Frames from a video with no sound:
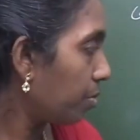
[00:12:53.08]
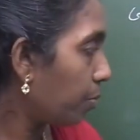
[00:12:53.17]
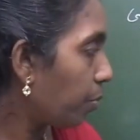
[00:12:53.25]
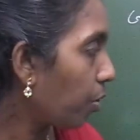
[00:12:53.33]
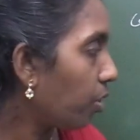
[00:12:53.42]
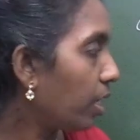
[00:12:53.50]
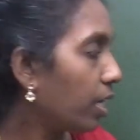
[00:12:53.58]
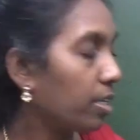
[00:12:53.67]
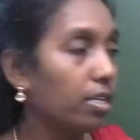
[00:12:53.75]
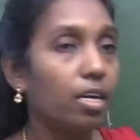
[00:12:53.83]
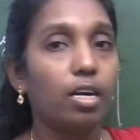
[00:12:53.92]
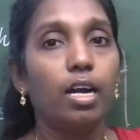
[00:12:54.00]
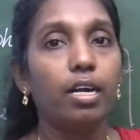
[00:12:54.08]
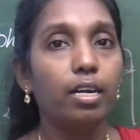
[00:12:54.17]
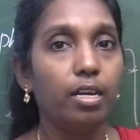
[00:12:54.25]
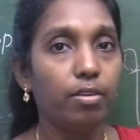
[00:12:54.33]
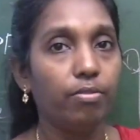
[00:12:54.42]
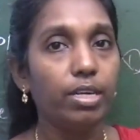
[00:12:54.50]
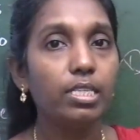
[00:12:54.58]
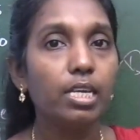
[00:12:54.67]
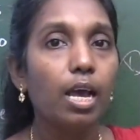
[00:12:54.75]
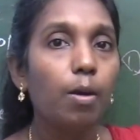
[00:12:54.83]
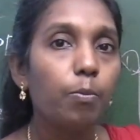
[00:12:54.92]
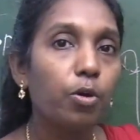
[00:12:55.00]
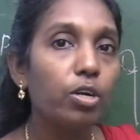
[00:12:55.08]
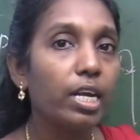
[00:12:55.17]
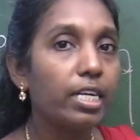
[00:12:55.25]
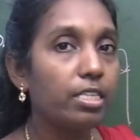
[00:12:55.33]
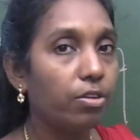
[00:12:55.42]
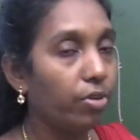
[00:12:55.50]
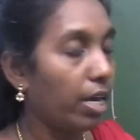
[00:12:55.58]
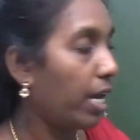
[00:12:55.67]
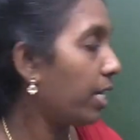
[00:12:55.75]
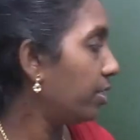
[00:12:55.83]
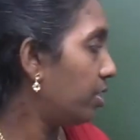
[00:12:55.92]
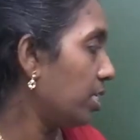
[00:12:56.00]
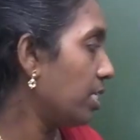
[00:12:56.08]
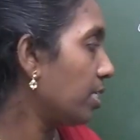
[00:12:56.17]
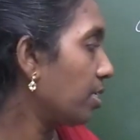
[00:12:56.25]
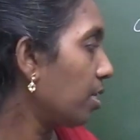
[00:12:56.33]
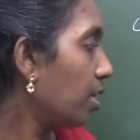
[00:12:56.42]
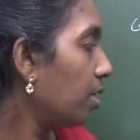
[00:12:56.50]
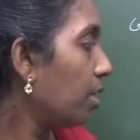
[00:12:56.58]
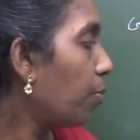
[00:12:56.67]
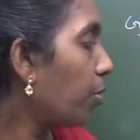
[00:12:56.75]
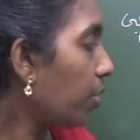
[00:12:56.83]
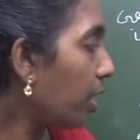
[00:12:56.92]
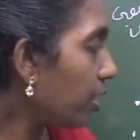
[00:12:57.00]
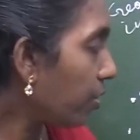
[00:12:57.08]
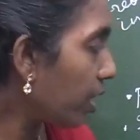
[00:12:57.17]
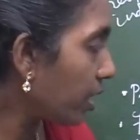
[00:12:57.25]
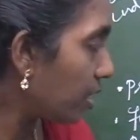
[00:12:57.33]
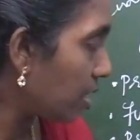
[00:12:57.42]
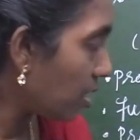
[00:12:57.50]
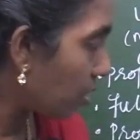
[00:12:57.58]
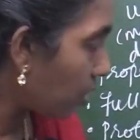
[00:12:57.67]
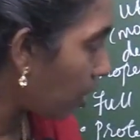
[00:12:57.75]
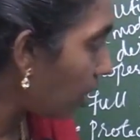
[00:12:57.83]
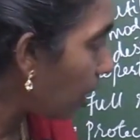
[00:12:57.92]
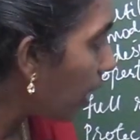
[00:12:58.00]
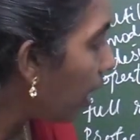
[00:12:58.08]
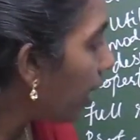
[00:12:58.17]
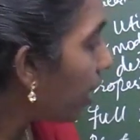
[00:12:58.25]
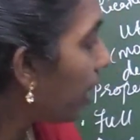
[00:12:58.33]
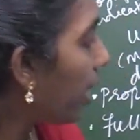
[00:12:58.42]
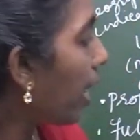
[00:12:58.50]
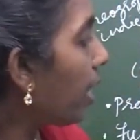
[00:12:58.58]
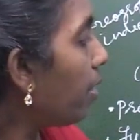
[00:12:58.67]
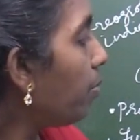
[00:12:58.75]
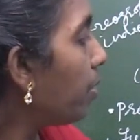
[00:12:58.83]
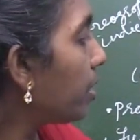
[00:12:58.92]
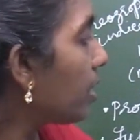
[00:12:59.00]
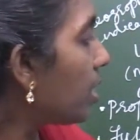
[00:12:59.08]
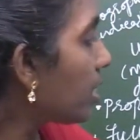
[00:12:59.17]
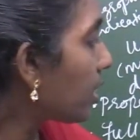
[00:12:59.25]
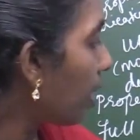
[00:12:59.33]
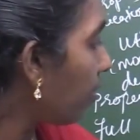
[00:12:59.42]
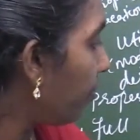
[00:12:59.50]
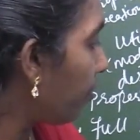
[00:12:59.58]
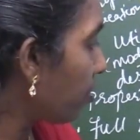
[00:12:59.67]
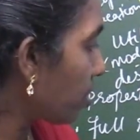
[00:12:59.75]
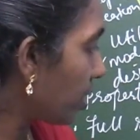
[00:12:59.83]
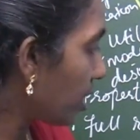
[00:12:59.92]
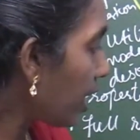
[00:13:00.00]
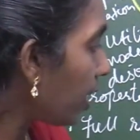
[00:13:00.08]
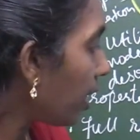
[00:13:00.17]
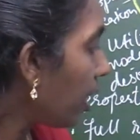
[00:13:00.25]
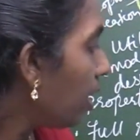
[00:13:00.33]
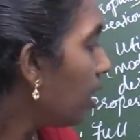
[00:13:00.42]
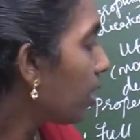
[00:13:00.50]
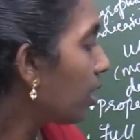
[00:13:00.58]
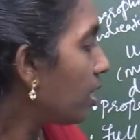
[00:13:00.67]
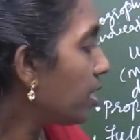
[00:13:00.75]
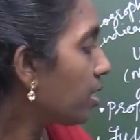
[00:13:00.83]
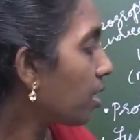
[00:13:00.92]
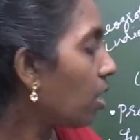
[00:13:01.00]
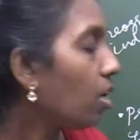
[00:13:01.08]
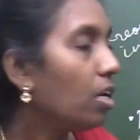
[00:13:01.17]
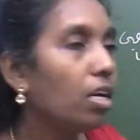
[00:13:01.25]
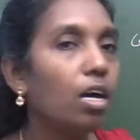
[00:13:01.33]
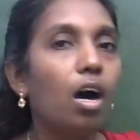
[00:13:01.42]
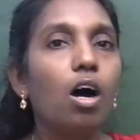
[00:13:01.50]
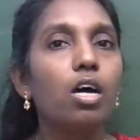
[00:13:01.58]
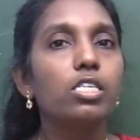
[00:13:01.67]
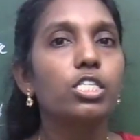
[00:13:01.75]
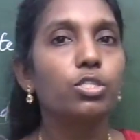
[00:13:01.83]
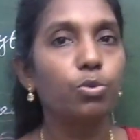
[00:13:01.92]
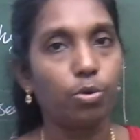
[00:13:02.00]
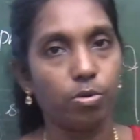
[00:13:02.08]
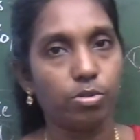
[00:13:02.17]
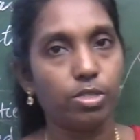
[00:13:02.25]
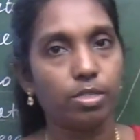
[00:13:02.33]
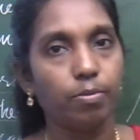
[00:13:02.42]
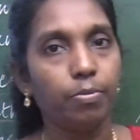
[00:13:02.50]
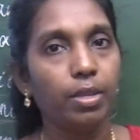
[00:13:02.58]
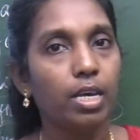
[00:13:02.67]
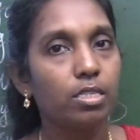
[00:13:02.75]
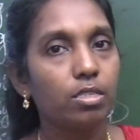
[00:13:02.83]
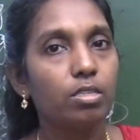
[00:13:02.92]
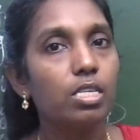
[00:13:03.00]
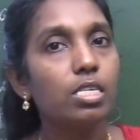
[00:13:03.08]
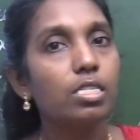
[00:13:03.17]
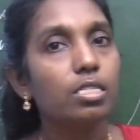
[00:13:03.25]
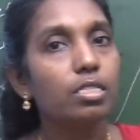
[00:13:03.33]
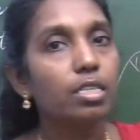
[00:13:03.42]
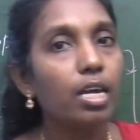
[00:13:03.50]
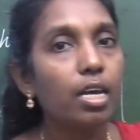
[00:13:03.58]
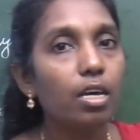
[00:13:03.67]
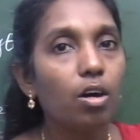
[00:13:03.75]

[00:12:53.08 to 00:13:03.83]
underwent protective agents. The protective agents are dimethyl sulfoxide, glycerol or sucrose. So these three